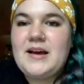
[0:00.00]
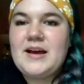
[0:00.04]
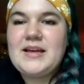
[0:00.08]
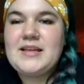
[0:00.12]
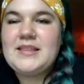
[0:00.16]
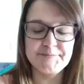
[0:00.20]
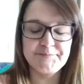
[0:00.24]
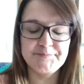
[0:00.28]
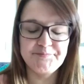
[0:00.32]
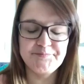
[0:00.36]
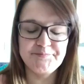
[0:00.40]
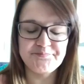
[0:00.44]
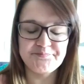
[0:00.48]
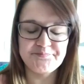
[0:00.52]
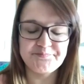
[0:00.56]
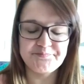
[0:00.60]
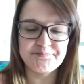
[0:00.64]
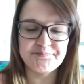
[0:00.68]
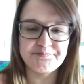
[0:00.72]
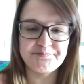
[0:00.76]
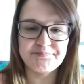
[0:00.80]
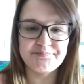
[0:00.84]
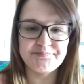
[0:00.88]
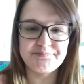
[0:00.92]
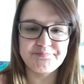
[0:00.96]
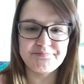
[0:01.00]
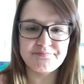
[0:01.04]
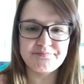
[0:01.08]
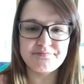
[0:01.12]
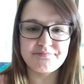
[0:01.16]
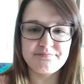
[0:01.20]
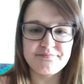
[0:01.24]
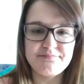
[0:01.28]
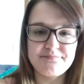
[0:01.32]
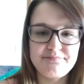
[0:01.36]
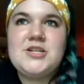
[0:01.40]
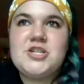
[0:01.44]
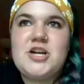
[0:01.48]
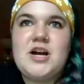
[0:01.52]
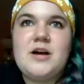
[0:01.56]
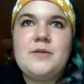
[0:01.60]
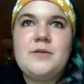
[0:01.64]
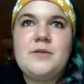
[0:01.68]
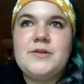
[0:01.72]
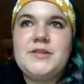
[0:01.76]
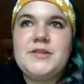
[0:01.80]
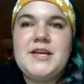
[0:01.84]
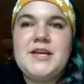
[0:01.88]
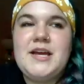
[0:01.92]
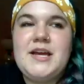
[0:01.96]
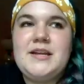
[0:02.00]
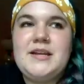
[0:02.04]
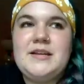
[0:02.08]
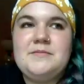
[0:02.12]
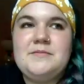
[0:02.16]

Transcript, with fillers: I think that you you do a great job with it,